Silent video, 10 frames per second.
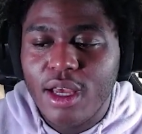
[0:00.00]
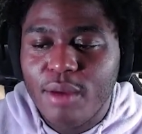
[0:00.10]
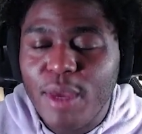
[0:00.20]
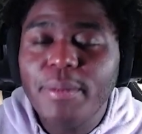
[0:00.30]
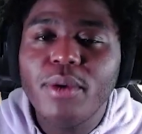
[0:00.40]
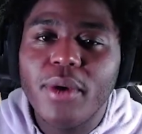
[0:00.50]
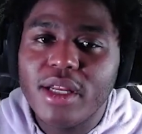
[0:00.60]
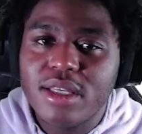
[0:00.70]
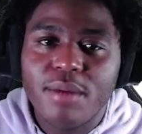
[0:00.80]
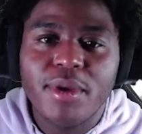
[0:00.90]
Maybe one
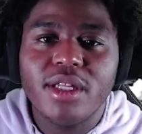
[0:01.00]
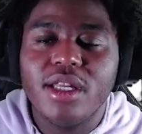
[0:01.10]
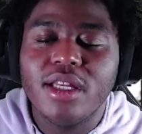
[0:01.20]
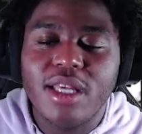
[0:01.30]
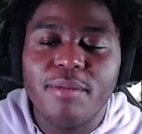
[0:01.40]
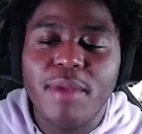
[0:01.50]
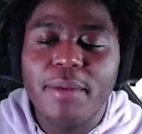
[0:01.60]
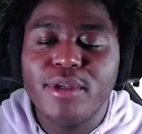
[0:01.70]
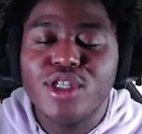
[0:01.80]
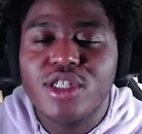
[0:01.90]
is an ability, and then
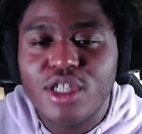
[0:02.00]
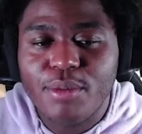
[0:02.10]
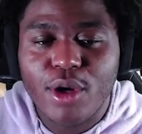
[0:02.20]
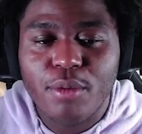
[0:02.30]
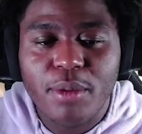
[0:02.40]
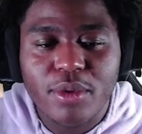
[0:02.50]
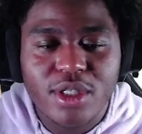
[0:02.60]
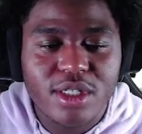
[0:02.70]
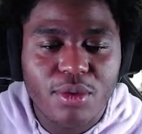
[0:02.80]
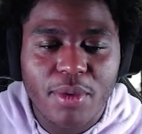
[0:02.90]
maybe just jumping on people is
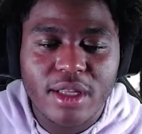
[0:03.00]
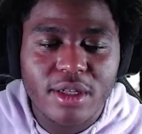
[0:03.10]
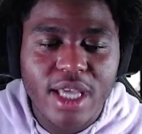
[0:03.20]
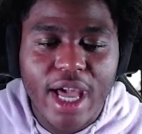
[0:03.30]
just a regular attack.